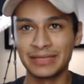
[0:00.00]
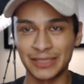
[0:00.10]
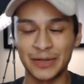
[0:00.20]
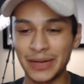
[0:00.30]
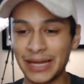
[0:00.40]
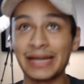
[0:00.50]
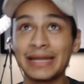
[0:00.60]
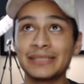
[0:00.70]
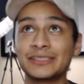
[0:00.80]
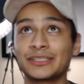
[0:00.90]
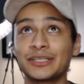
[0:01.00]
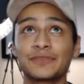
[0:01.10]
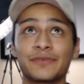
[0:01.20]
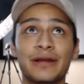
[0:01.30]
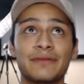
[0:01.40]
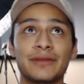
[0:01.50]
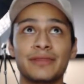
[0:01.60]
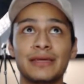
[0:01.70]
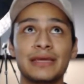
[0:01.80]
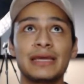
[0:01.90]
to go ahead and search for
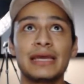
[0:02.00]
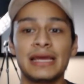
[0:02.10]
everything